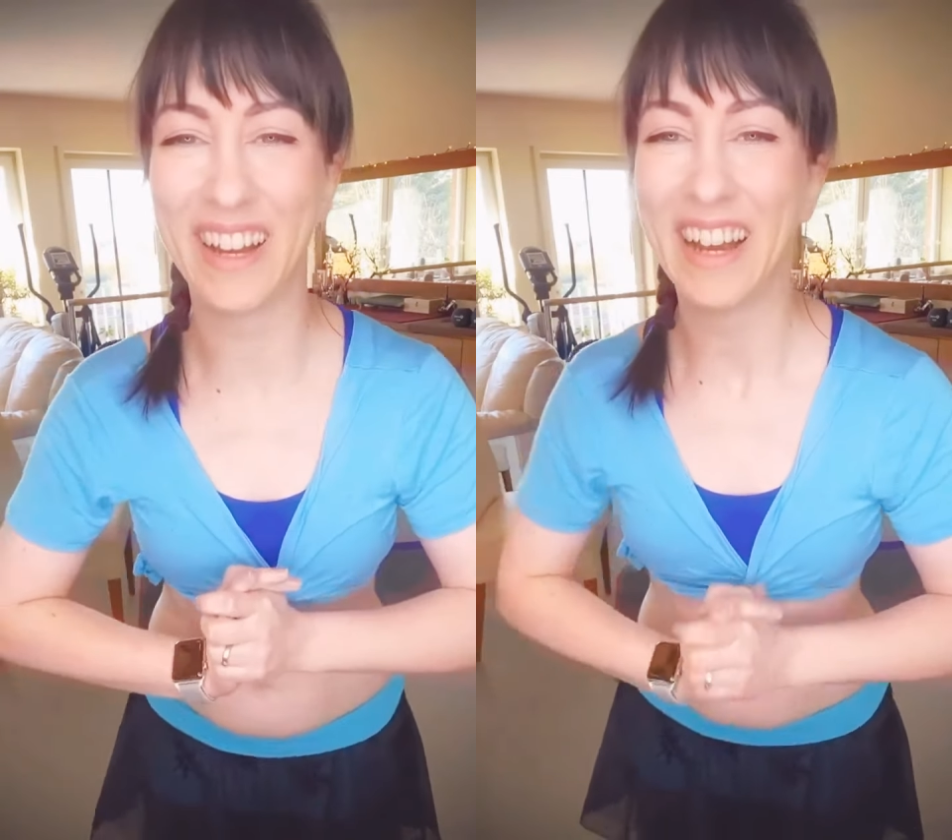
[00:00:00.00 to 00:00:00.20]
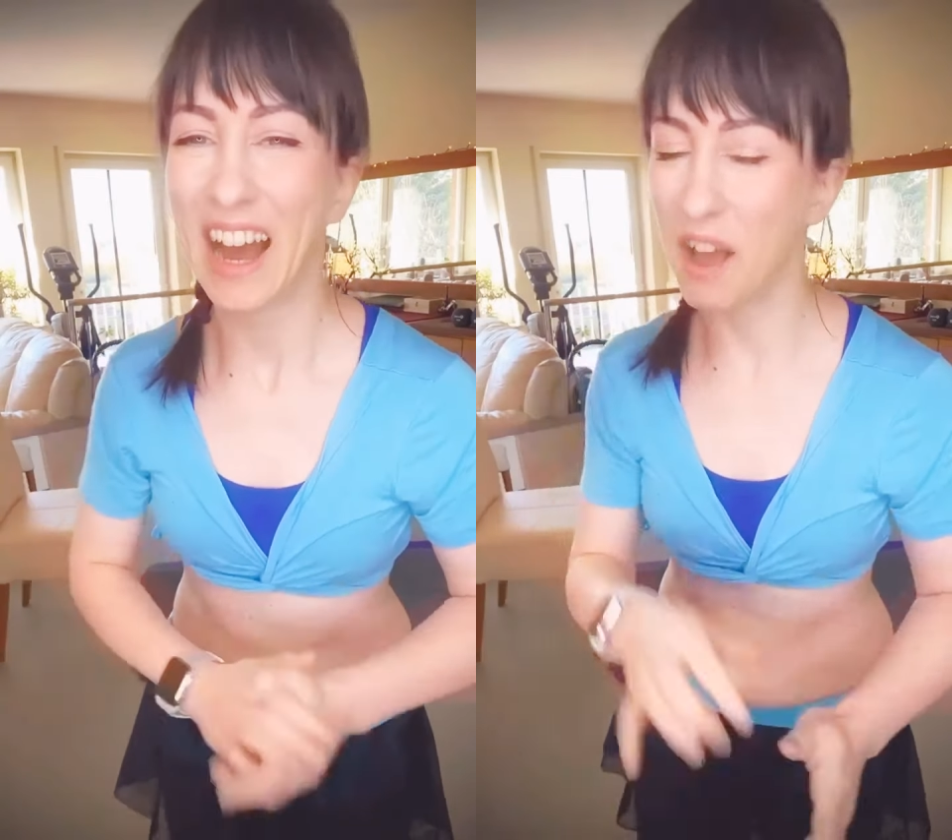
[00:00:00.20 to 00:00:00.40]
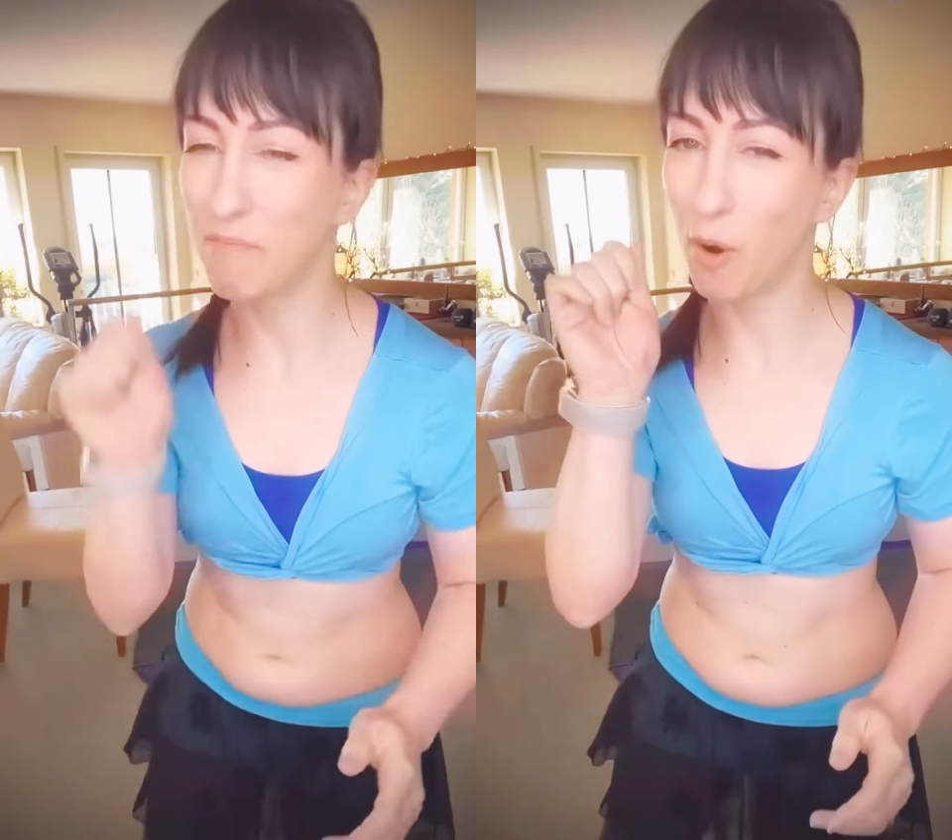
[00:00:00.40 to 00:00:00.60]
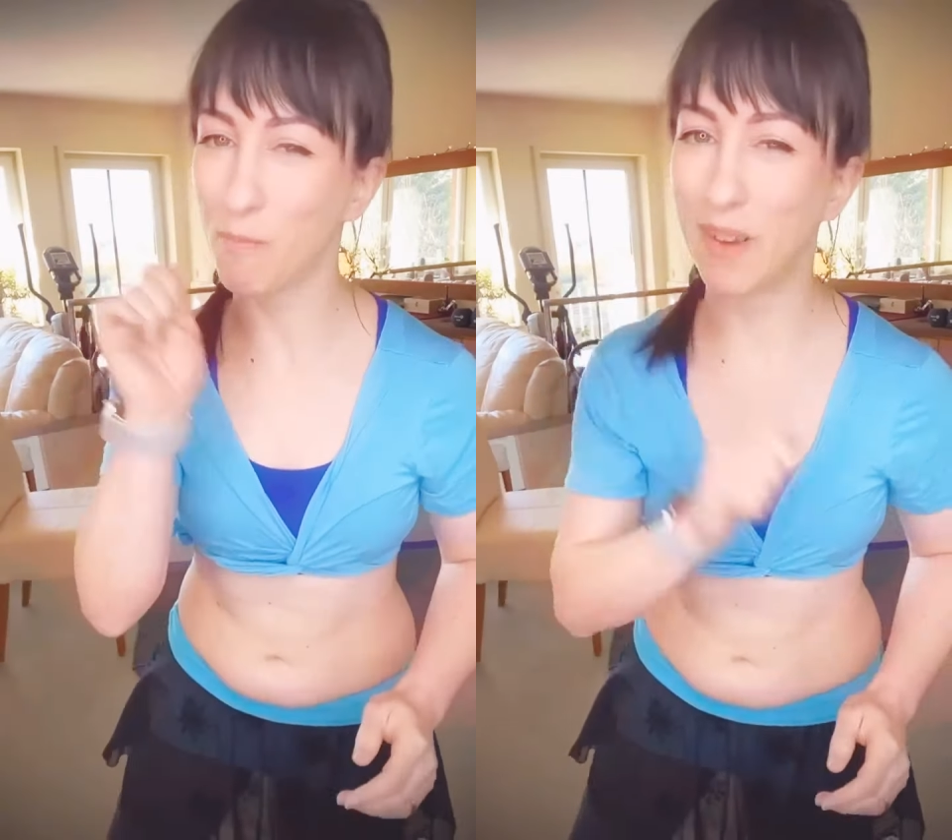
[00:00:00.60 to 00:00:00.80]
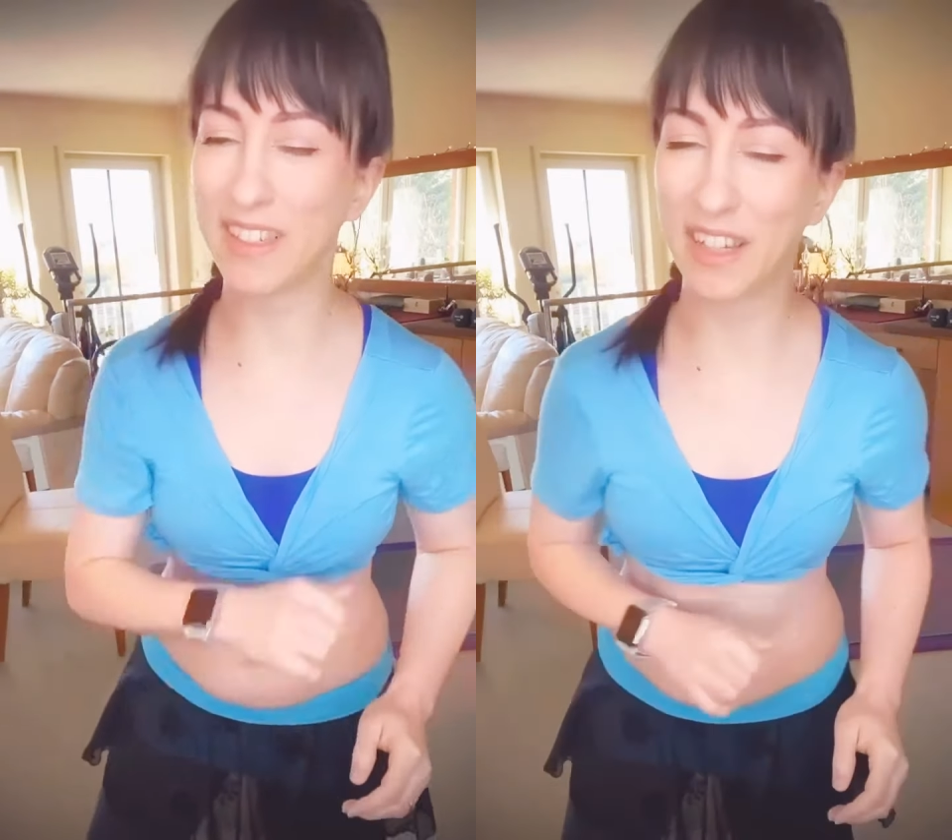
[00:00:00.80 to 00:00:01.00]
I poked
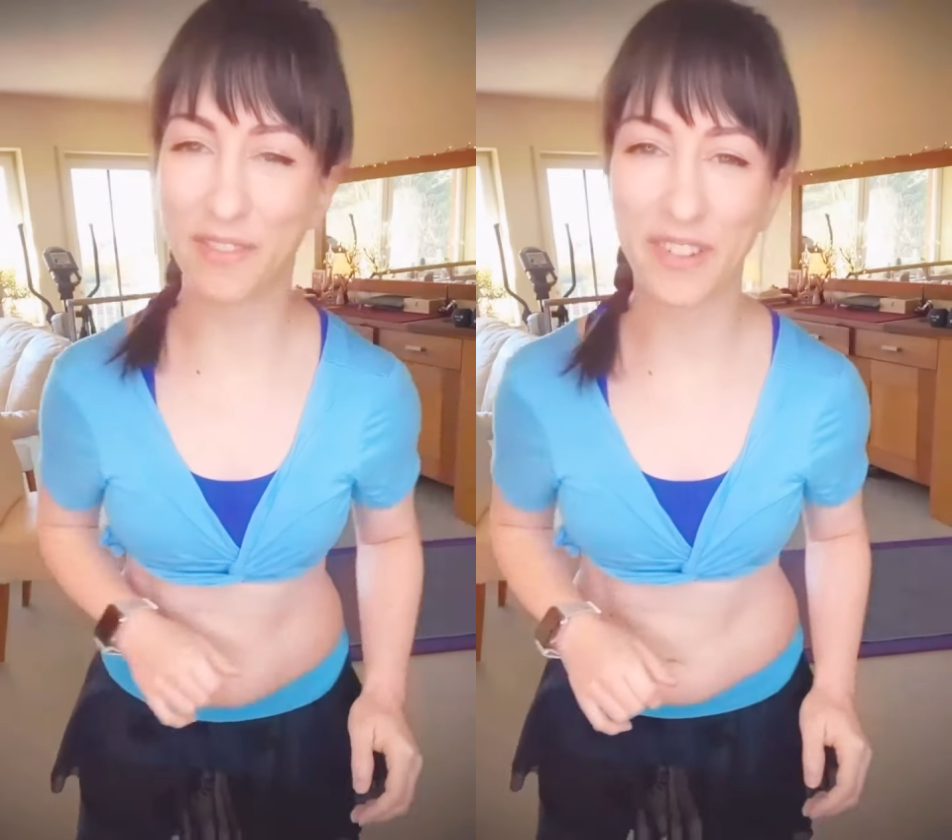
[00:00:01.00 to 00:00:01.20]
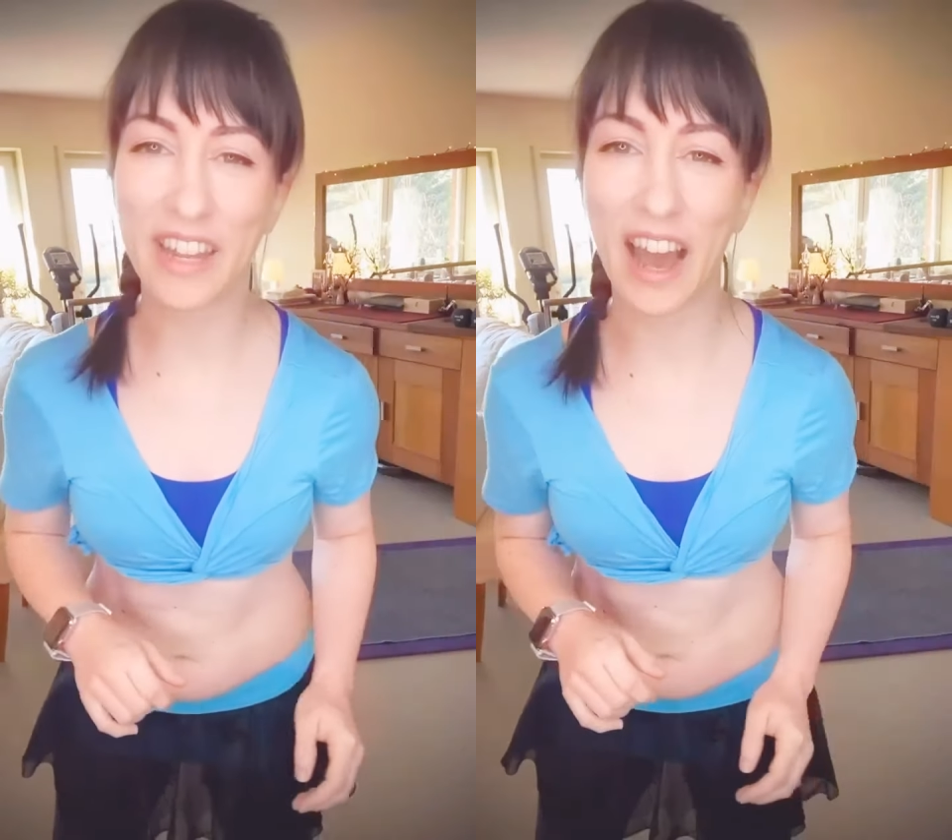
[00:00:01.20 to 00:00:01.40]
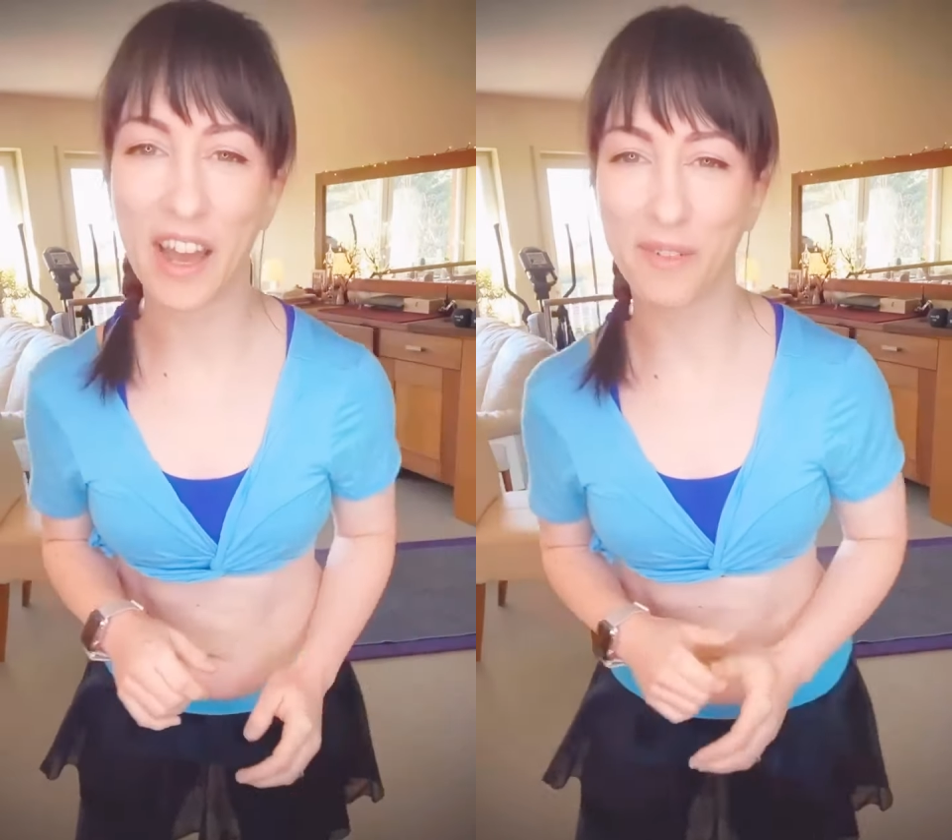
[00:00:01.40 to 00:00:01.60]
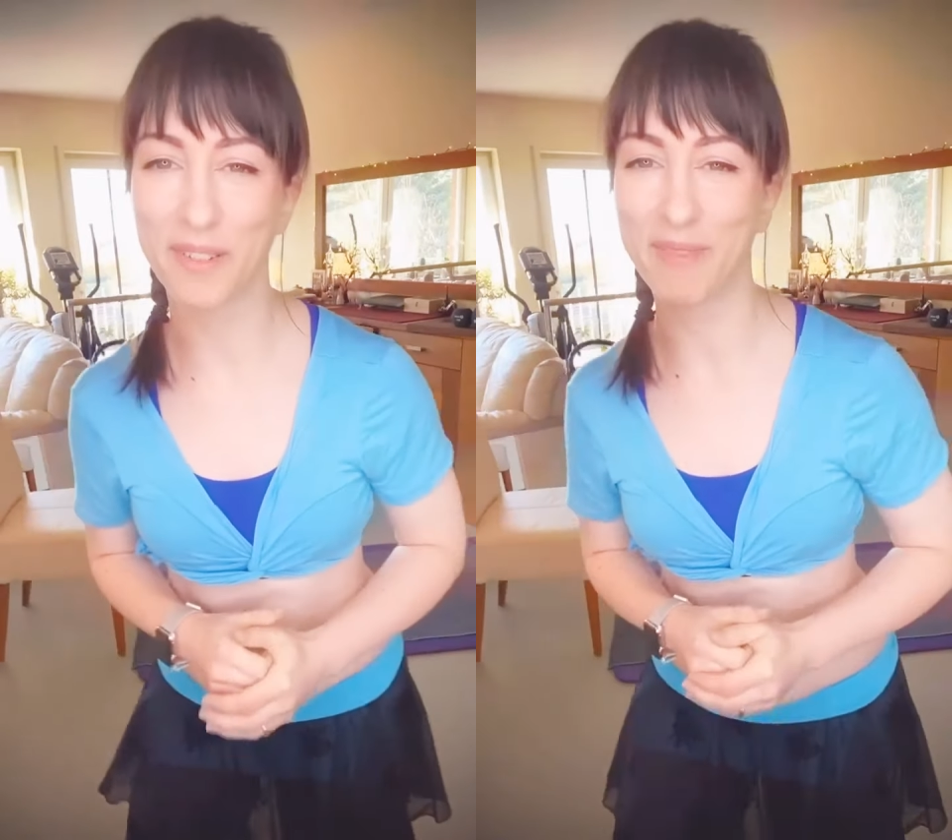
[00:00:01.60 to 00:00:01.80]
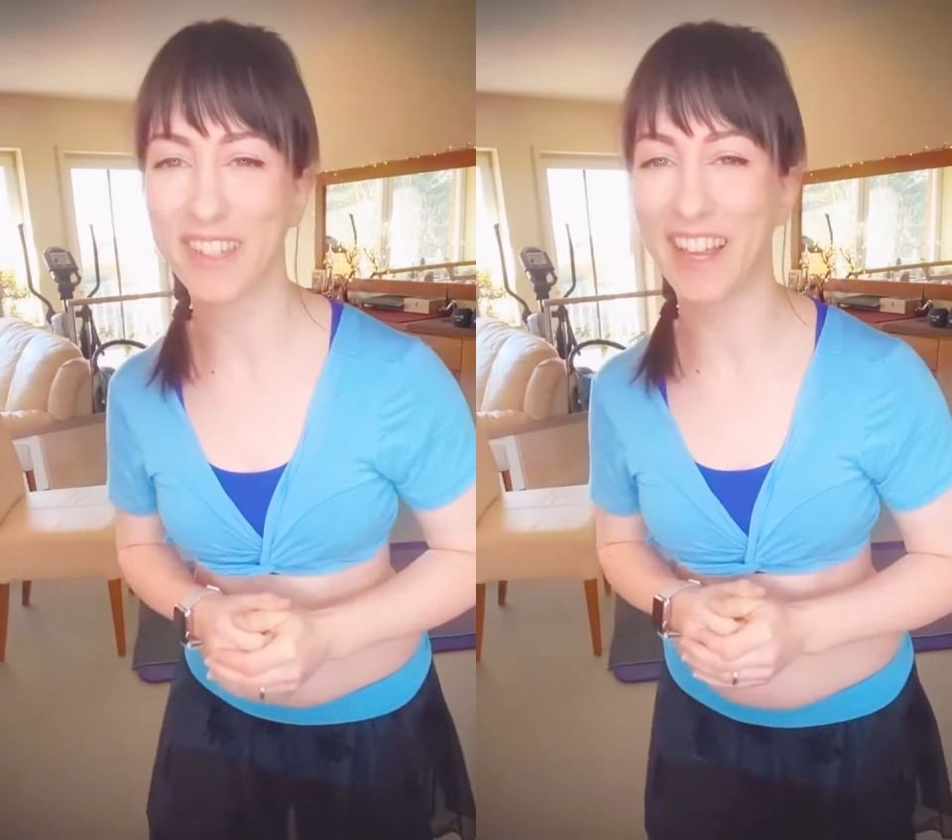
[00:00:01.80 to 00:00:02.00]
myself in the eye with
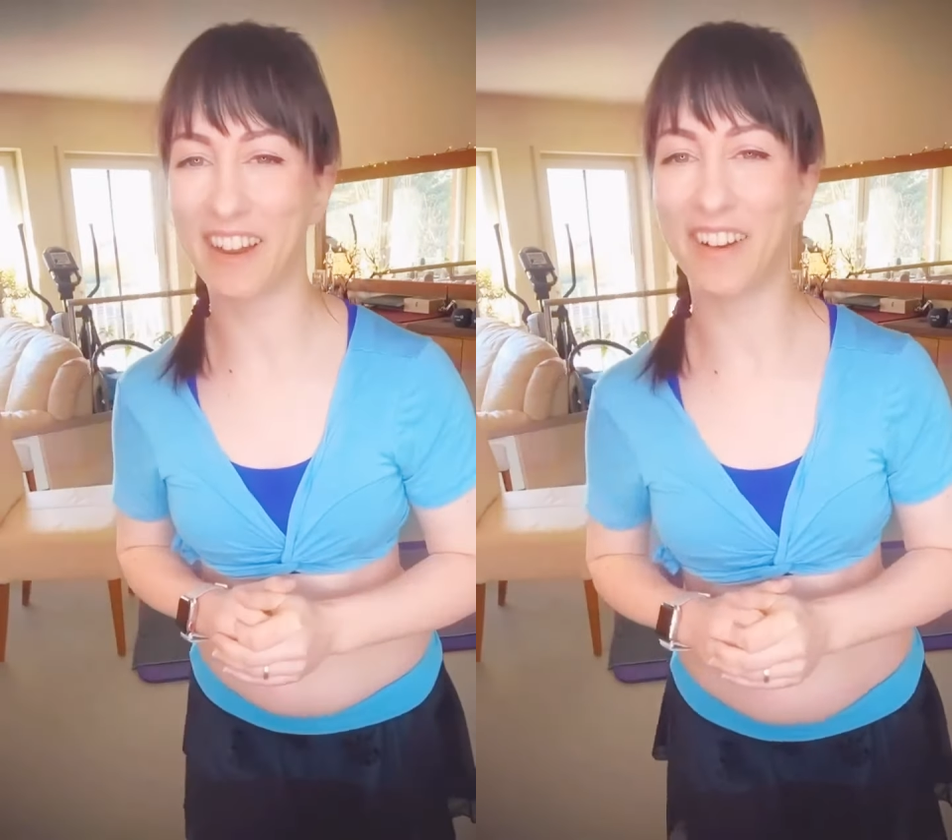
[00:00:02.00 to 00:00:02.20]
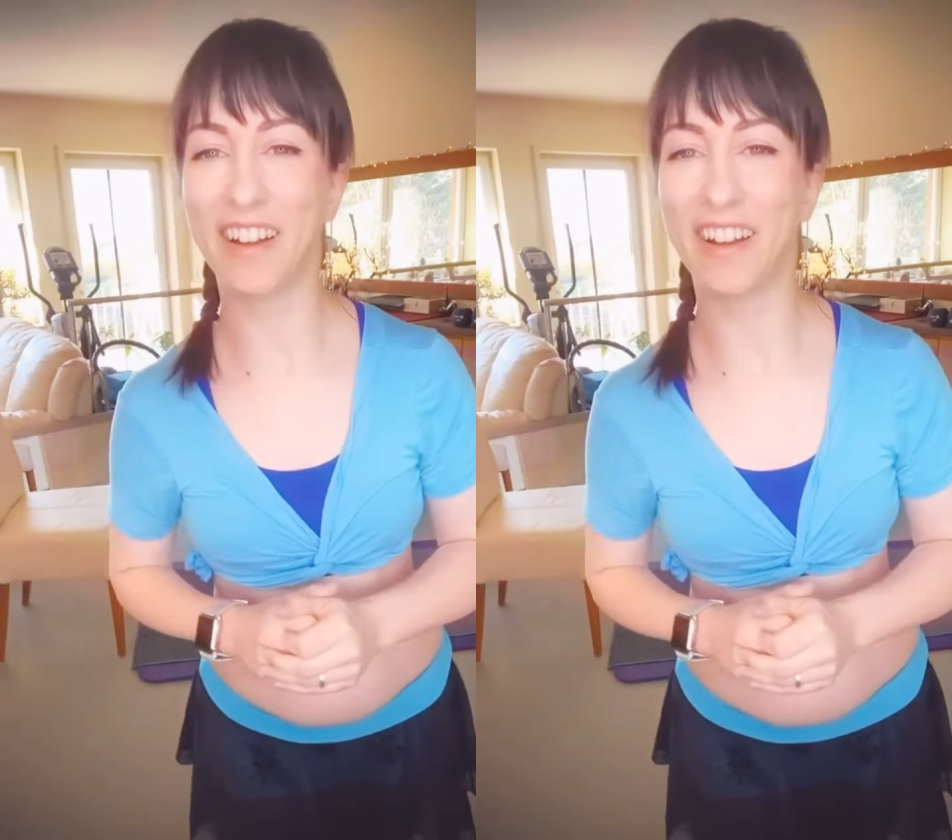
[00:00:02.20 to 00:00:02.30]
mascara